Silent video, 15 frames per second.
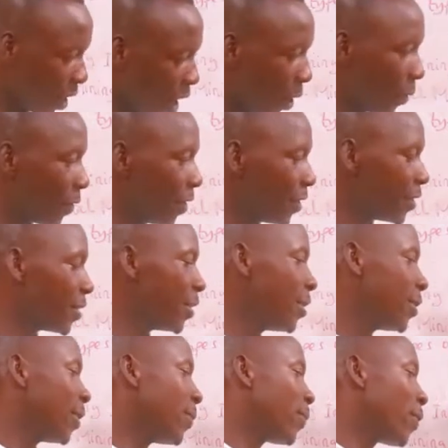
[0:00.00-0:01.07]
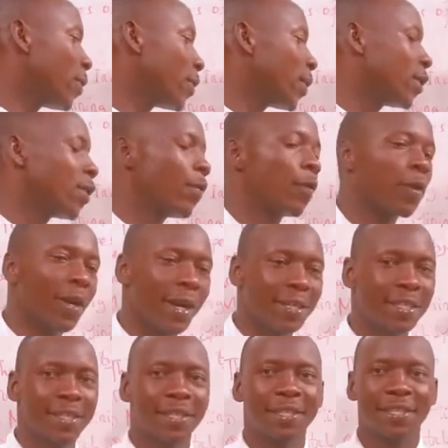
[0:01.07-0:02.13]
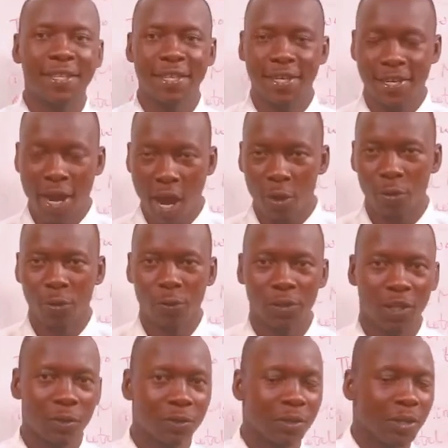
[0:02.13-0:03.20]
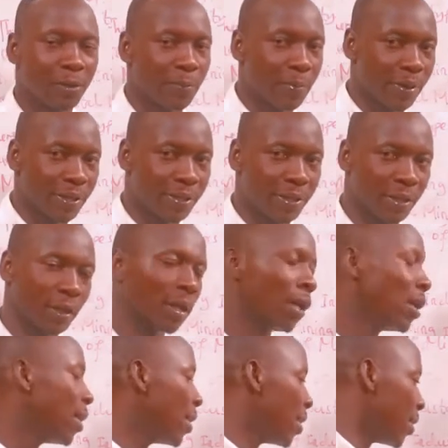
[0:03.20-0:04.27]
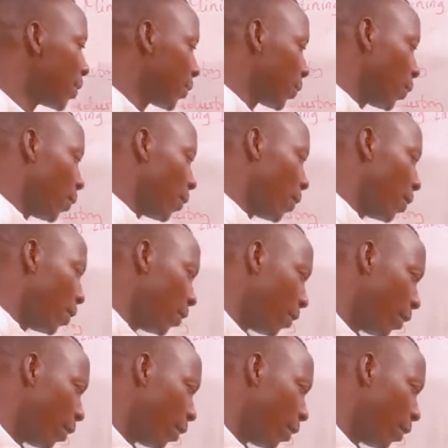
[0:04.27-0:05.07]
now, this is a process of cutting a tree down without replacing. So